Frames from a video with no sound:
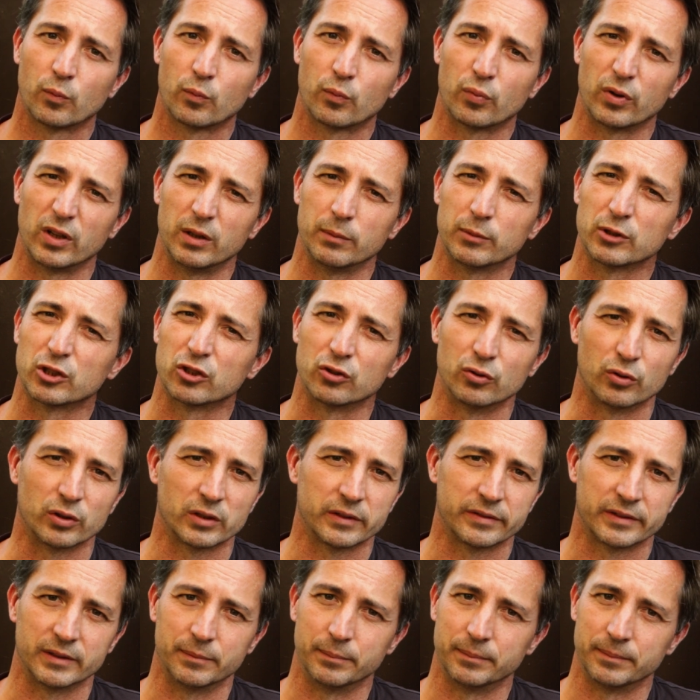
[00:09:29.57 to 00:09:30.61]
Pretty much none
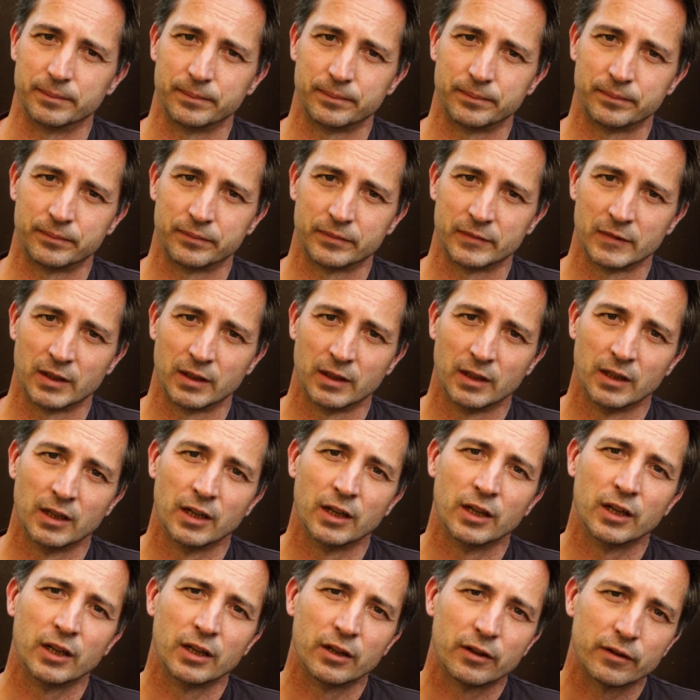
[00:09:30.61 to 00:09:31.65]
of them.
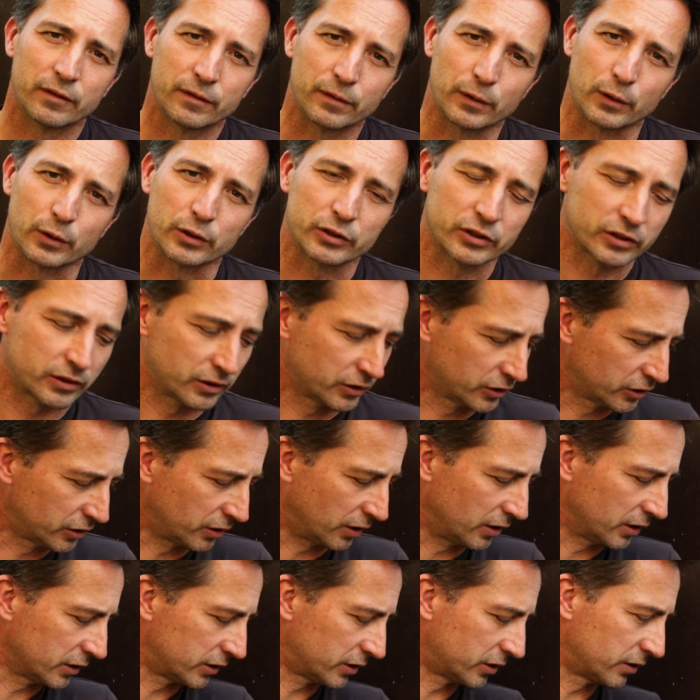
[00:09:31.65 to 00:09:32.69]
First
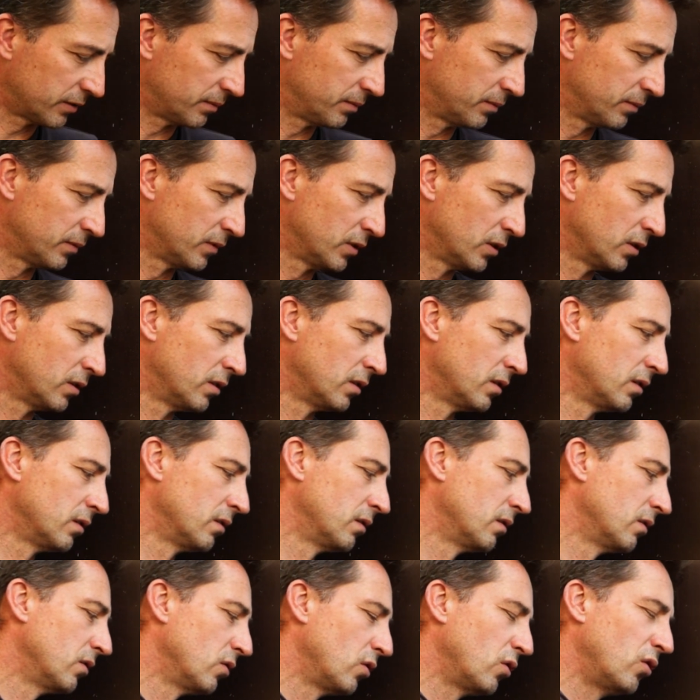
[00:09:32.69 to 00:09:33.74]
starts
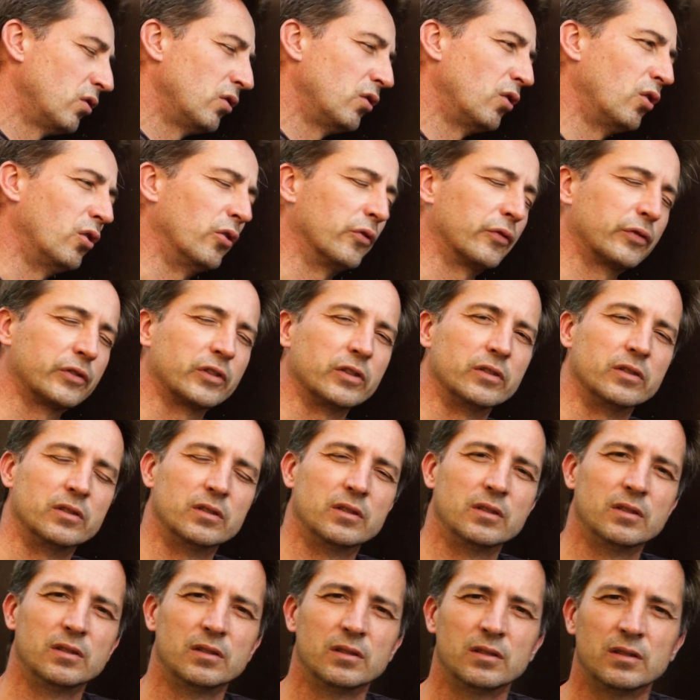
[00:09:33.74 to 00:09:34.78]

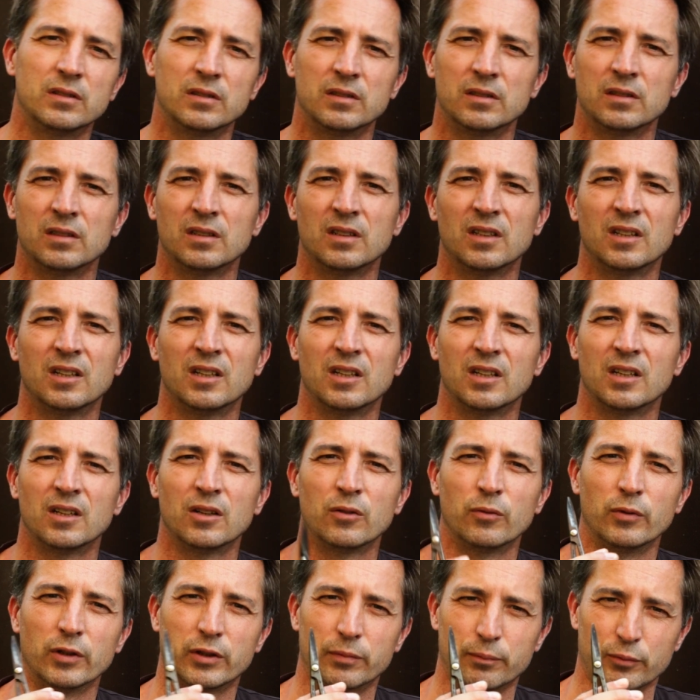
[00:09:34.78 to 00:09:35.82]
often
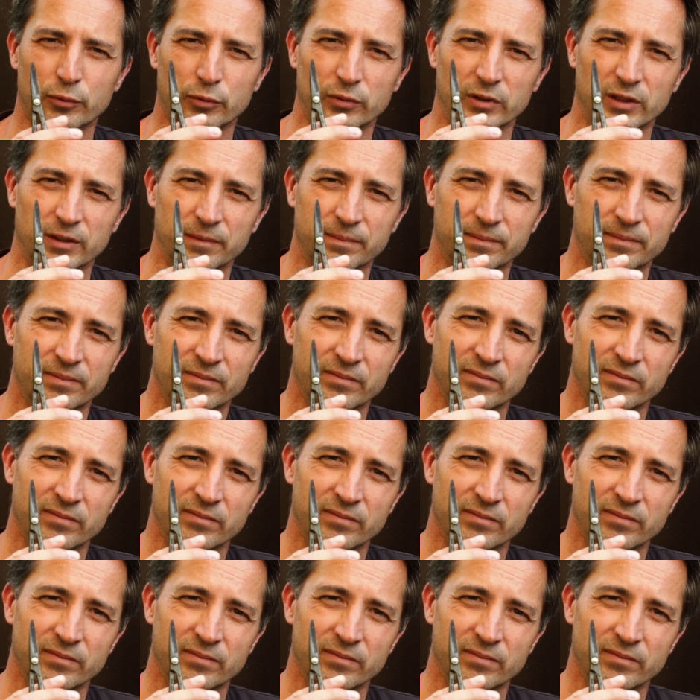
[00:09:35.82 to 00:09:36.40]
with pruning.